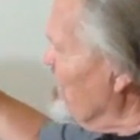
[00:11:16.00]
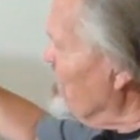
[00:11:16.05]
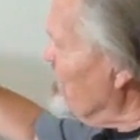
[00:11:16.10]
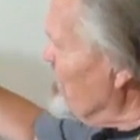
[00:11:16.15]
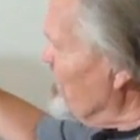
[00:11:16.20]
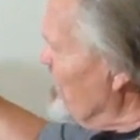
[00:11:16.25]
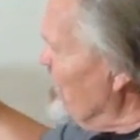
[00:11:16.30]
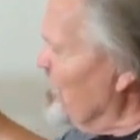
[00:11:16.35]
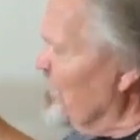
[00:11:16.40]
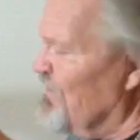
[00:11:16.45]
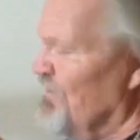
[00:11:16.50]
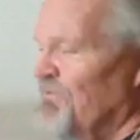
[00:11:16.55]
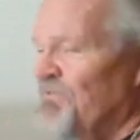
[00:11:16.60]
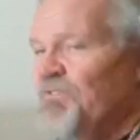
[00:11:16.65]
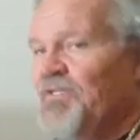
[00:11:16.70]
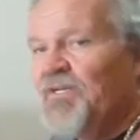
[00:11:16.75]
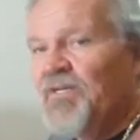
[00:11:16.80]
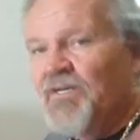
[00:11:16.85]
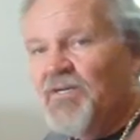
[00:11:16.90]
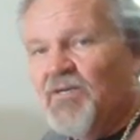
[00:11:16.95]
yields
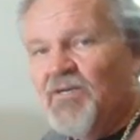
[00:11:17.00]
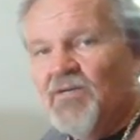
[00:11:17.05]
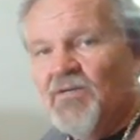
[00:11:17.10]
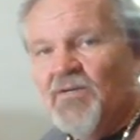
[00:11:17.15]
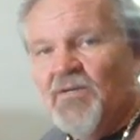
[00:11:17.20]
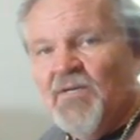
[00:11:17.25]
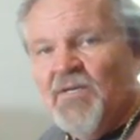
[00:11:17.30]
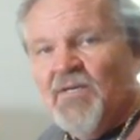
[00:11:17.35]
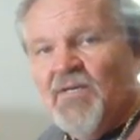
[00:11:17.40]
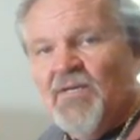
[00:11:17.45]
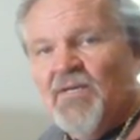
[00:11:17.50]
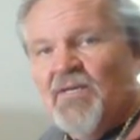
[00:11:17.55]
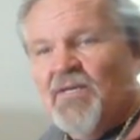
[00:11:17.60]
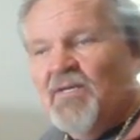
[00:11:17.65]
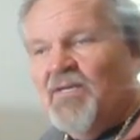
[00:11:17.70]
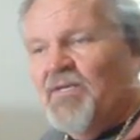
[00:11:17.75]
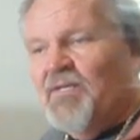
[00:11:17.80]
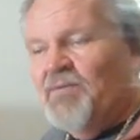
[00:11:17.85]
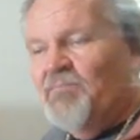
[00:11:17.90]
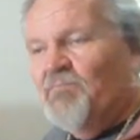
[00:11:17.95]
here,
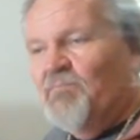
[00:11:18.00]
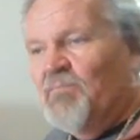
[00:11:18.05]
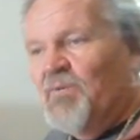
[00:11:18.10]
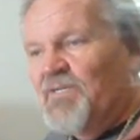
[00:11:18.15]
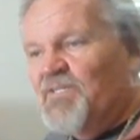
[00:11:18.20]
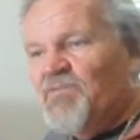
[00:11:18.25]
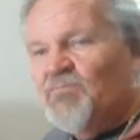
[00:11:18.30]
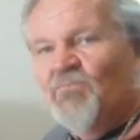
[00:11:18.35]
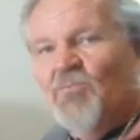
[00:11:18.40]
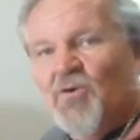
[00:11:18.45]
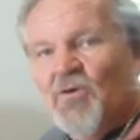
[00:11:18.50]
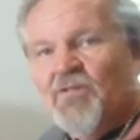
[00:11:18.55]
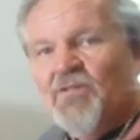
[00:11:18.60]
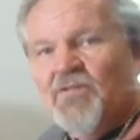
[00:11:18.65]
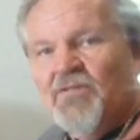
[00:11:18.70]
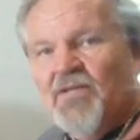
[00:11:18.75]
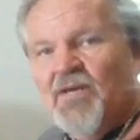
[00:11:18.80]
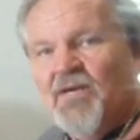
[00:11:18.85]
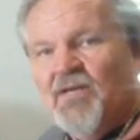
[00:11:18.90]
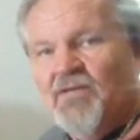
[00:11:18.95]
and much more than
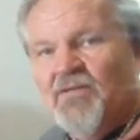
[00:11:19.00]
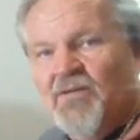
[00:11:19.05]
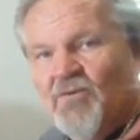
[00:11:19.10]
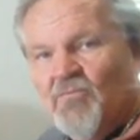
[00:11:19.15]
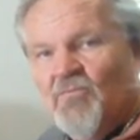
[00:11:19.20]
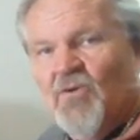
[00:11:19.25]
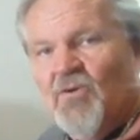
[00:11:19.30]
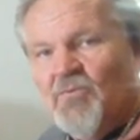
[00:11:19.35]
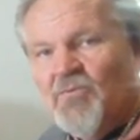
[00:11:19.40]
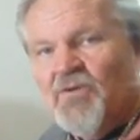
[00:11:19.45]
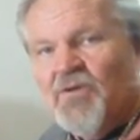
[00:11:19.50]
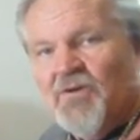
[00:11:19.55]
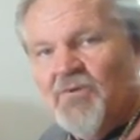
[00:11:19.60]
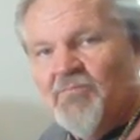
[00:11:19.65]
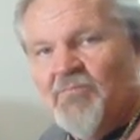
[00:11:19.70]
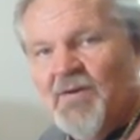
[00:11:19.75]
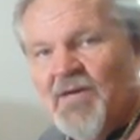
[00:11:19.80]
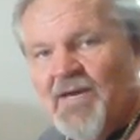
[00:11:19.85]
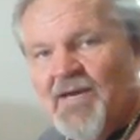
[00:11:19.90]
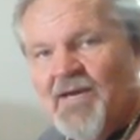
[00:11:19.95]
that and it won't come
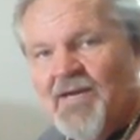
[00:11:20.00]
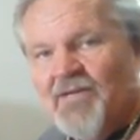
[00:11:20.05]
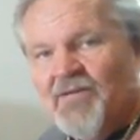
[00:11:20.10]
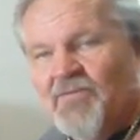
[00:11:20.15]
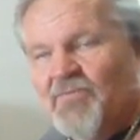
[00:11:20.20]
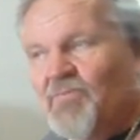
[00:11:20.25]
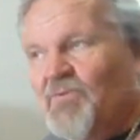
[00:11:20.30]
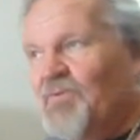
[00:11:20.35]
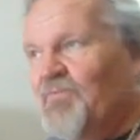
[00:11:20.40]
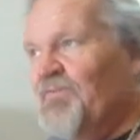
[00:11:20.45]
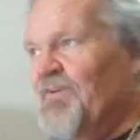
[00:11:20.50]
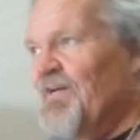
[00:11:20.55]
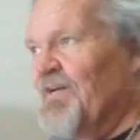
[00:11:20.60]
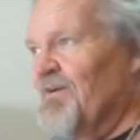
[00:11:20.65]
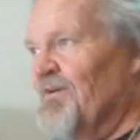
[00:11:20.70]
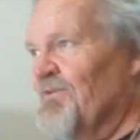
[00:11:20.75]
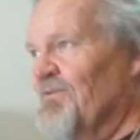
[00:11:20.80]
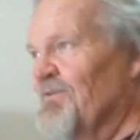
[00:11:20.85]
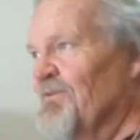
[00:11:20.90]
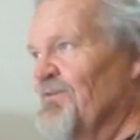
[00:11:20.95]
back. We've kind of
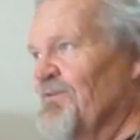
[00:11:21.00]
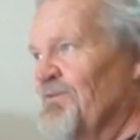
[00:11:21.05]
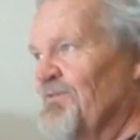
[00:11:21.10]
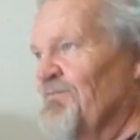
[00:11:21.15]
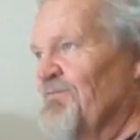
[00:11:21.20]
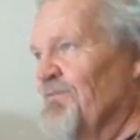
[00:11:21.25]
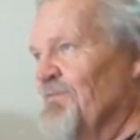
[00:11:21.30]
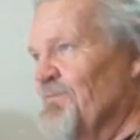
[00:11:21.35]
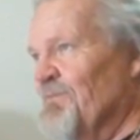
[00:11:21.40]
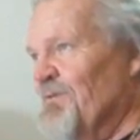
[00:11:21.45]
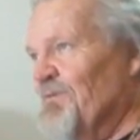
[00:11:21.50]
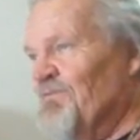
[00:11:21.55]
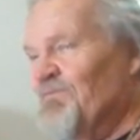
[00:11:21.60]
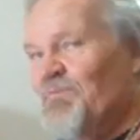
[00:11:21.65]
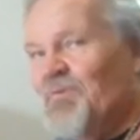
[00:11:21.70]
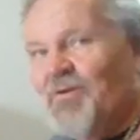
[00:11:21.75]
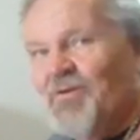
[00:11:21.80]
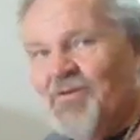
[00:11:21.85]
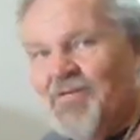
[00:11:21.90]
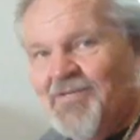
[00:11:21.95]
learned it from
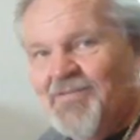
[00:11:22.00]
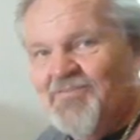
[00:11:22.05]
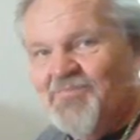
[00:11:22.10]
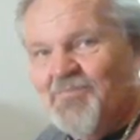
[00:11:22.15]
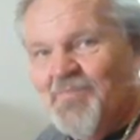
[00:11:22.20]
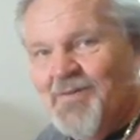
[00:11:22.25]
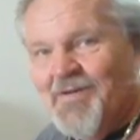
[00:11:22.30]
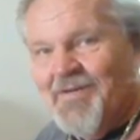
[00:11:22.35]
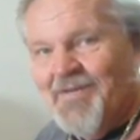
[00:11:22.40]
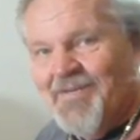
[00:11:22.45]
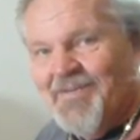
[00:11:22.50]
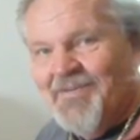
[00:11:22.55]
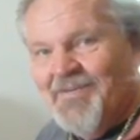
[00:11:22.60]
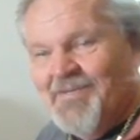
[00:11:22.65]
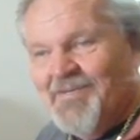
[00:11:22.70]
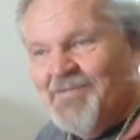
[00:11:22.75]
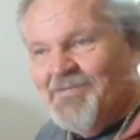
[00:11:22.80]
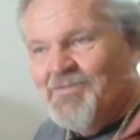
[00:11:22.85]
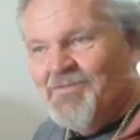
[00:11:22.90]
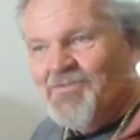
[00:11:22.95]
experience by
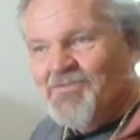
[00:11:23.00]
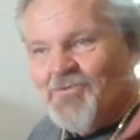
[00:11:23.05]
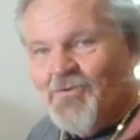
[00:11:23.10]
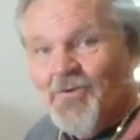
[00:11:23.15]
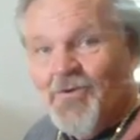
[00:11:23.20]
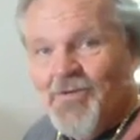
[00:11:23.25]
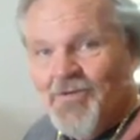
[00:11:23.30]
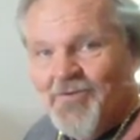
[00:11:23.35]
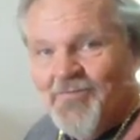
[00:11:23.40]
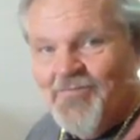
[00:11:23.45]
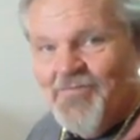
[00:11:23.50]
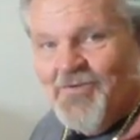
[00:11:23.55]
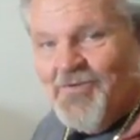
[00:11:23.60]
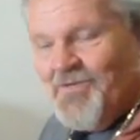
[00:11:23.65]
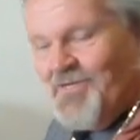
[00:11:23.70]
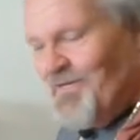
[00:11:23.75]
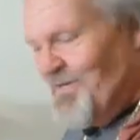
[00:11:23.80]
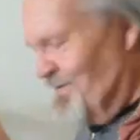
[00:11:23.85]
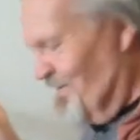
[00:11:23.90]
destroying a few gear